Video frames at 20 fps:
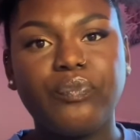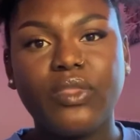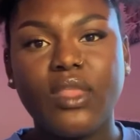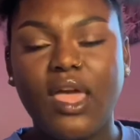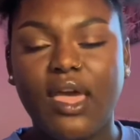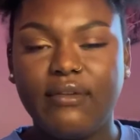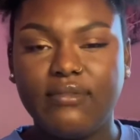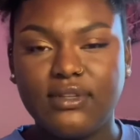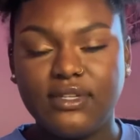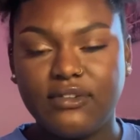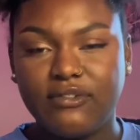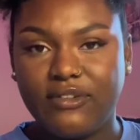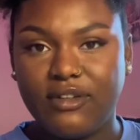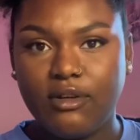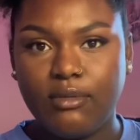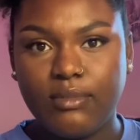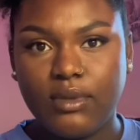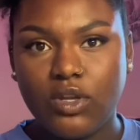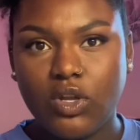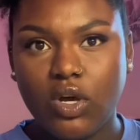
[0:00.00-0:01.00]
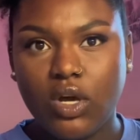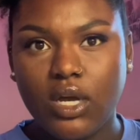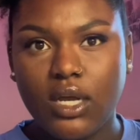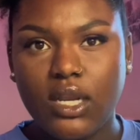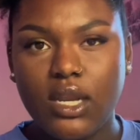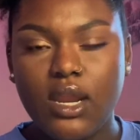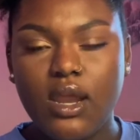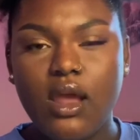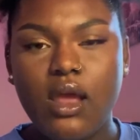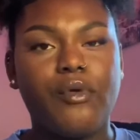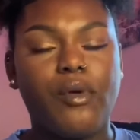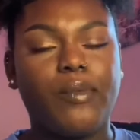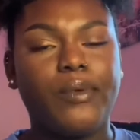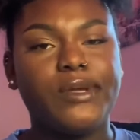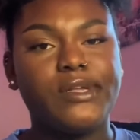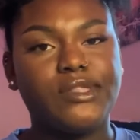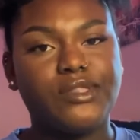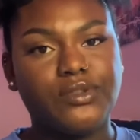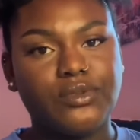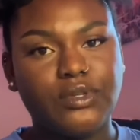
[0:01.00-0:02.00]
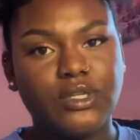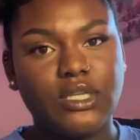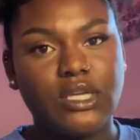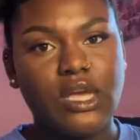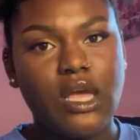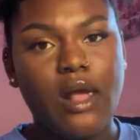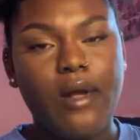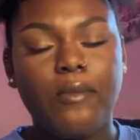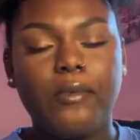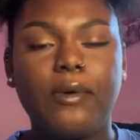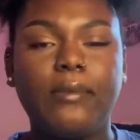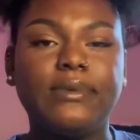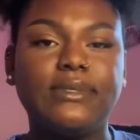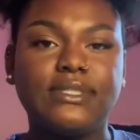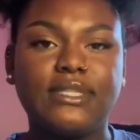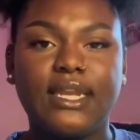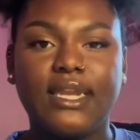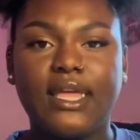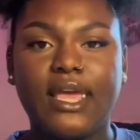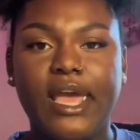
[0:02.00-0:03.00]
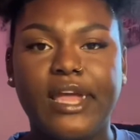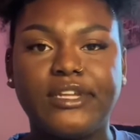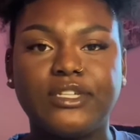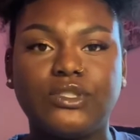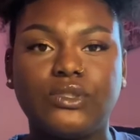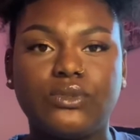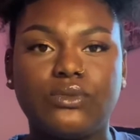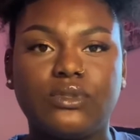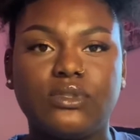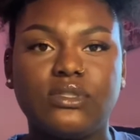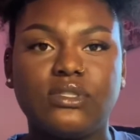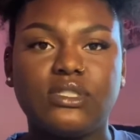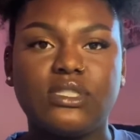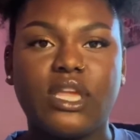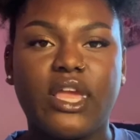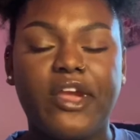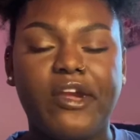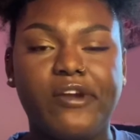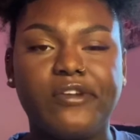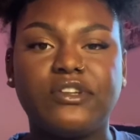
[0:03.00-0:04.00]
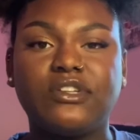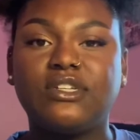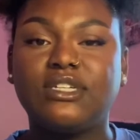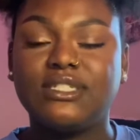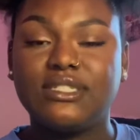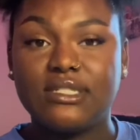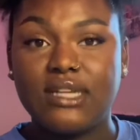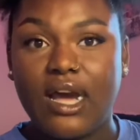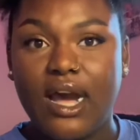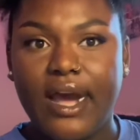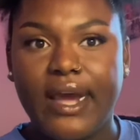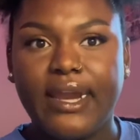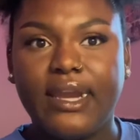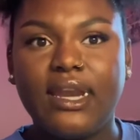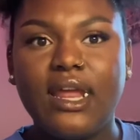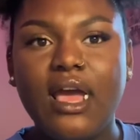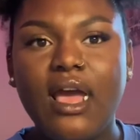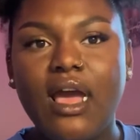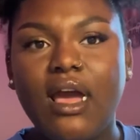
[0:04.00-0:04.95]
heavy development on. For week 3, will be dedicated towards character design.